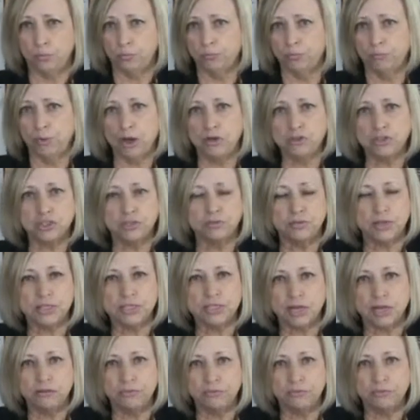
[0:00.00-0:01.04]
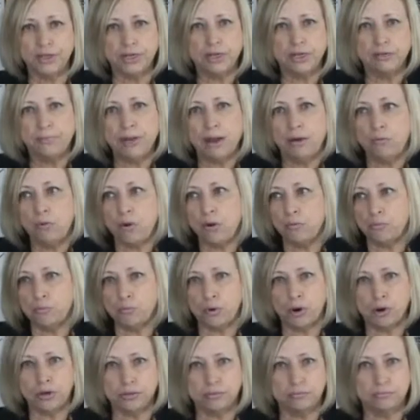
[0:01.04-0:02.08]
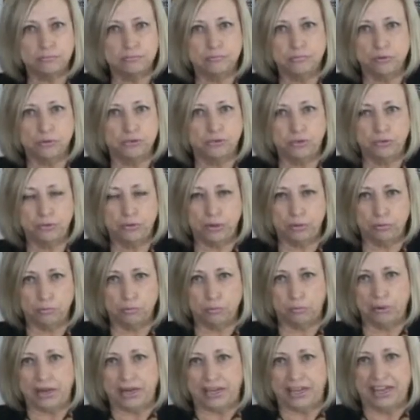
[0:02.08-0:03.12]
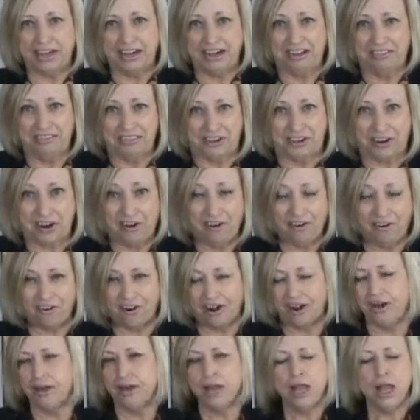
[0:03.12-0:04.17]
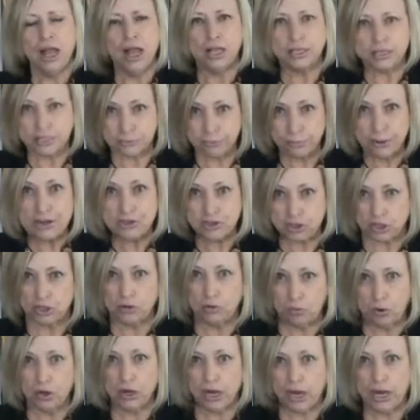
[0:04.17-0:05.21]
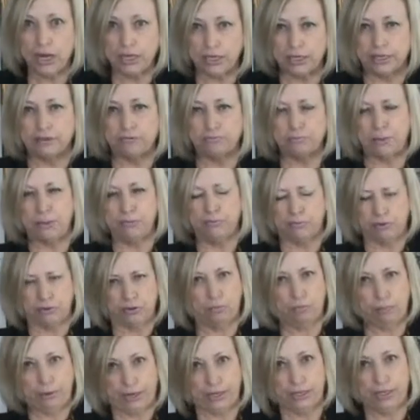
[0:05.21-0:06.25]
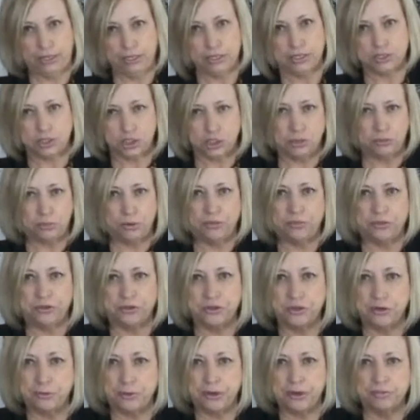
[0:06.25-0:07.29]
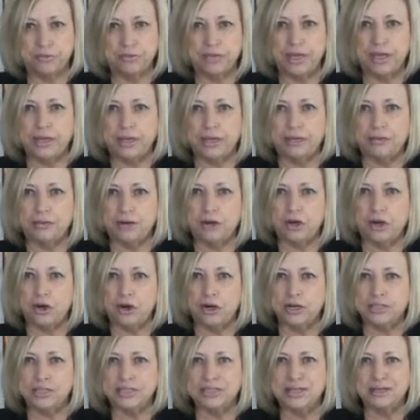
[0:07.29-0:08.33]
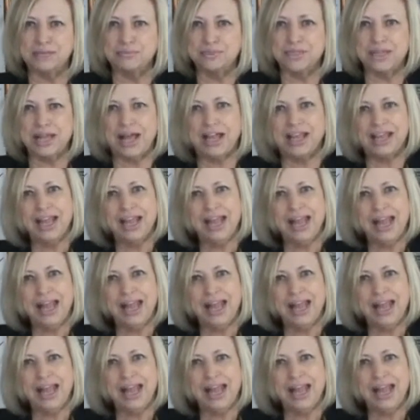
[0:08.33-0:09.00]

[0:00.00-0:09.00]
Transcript: Most of us don't think about what we're doing when we get in the car, and especially where I live, people don't pay attention to what they're doing when they get in the car, it seems like,